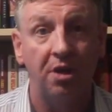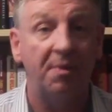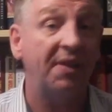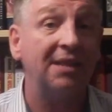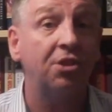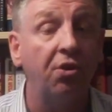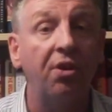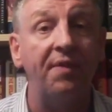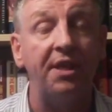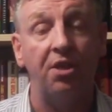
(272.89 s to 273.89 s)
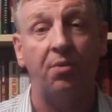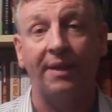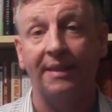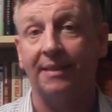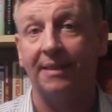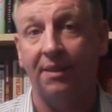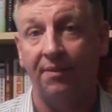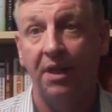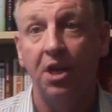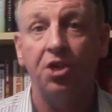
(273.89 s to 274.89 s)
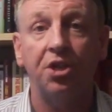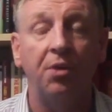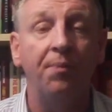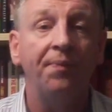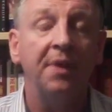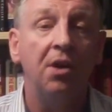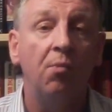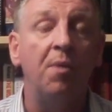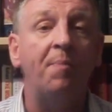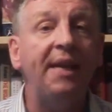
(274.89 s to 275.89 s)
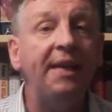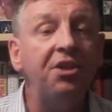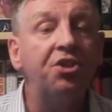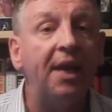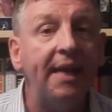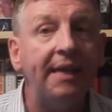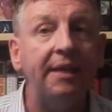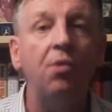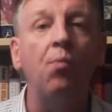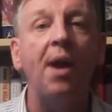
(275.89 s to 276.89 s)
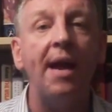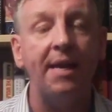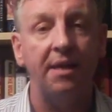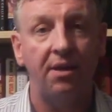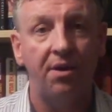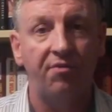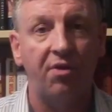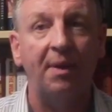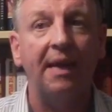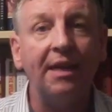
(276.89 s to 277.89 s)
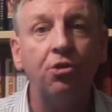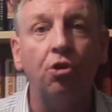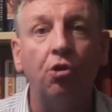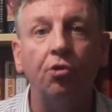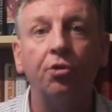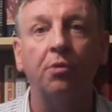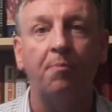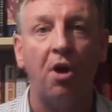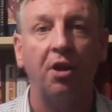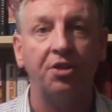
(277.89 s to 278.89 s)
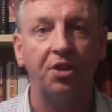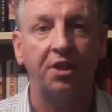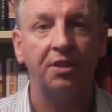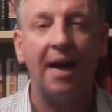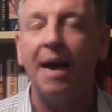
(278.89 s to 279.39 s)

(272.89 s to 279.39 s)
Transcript: Well, that's another video in itself. So we're being taken away from electoral politics.